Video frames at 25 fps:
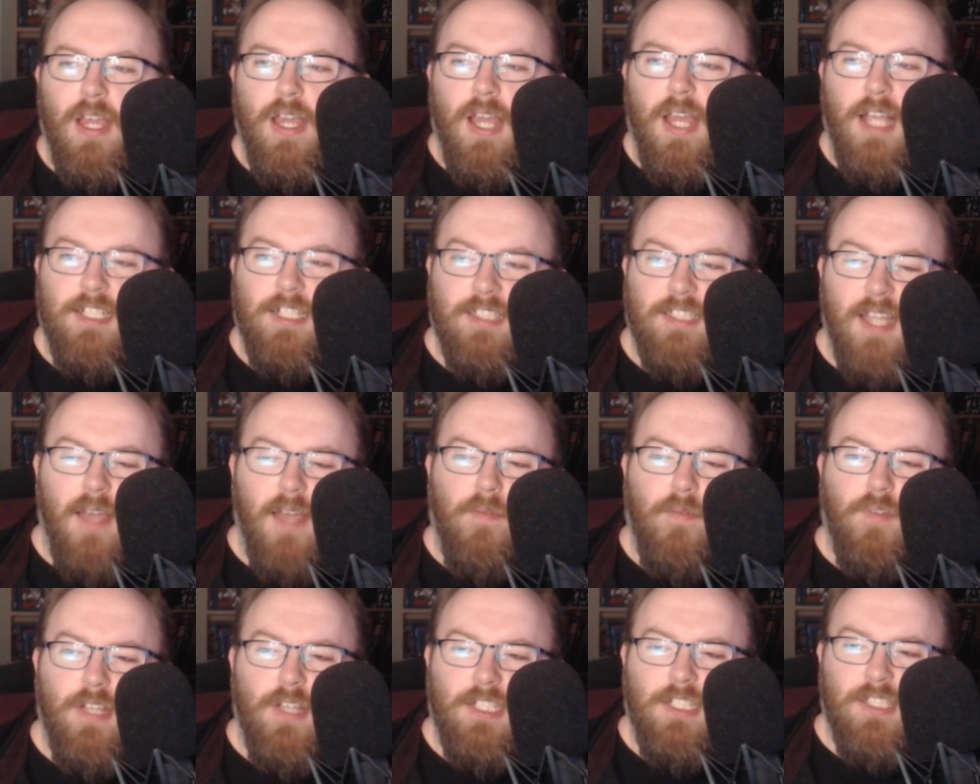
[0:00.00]
It's
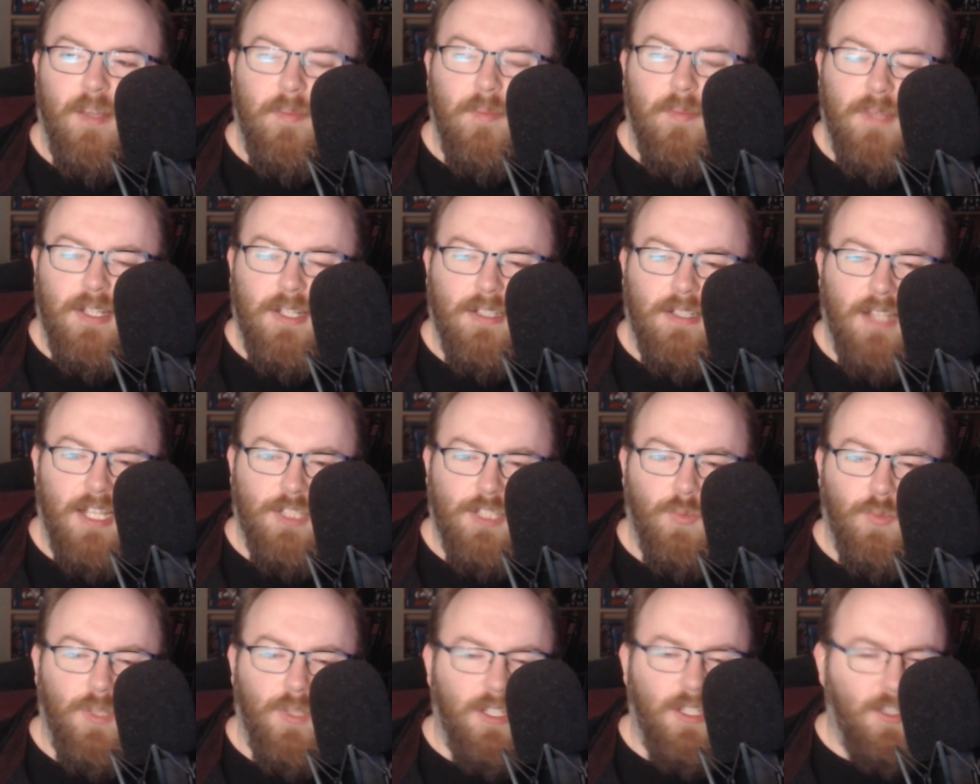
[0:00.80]
definitely something
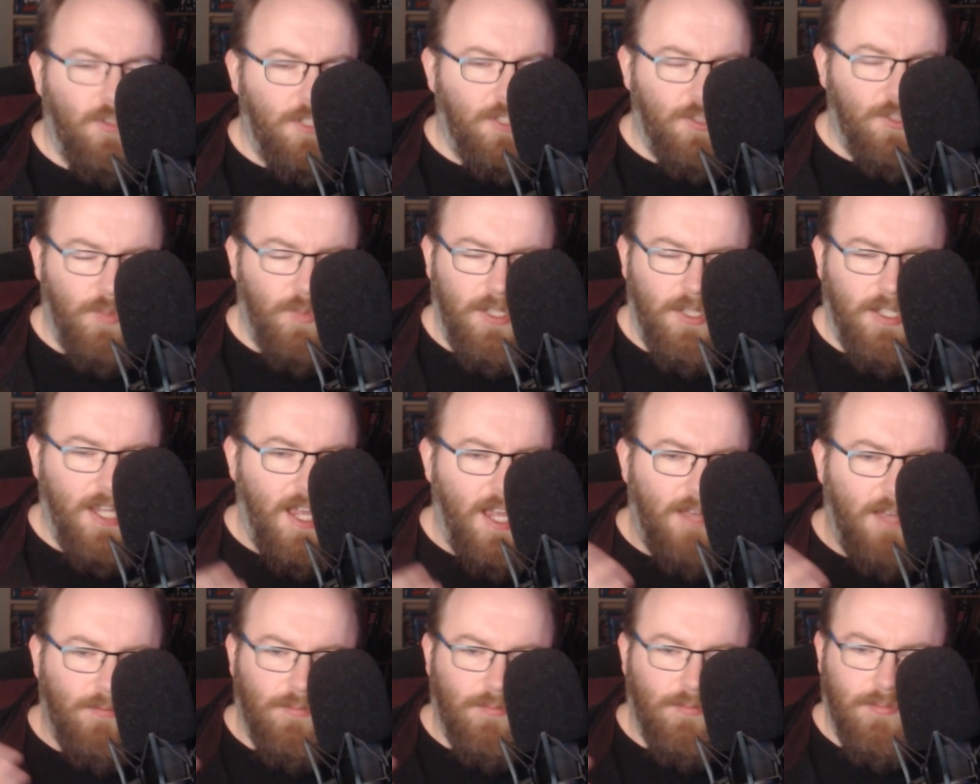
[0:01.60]
as we
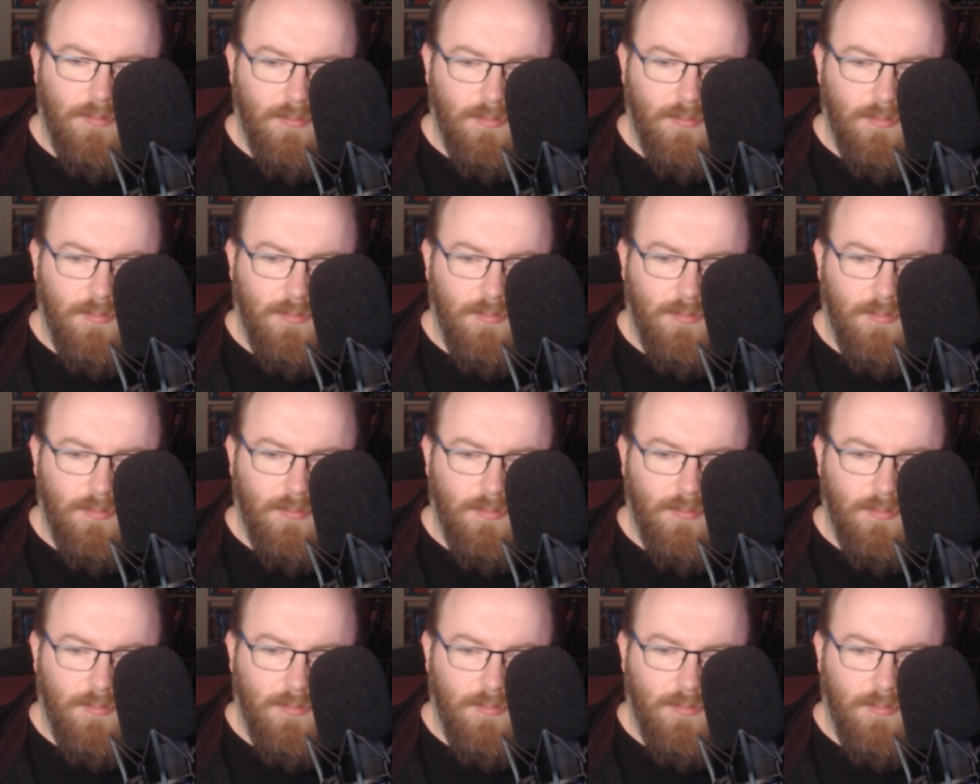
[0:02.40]
get